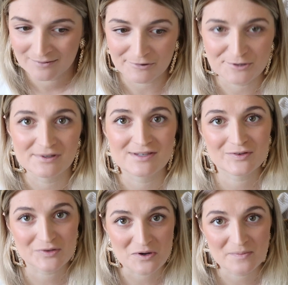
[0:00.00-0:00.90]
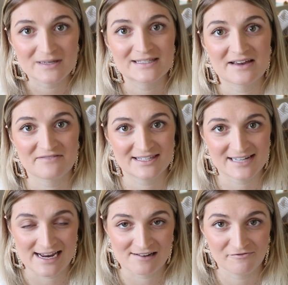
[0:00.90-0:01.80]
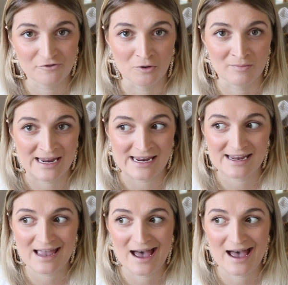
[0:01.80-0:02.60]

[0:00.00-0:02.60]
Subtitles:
which was super devastating for me.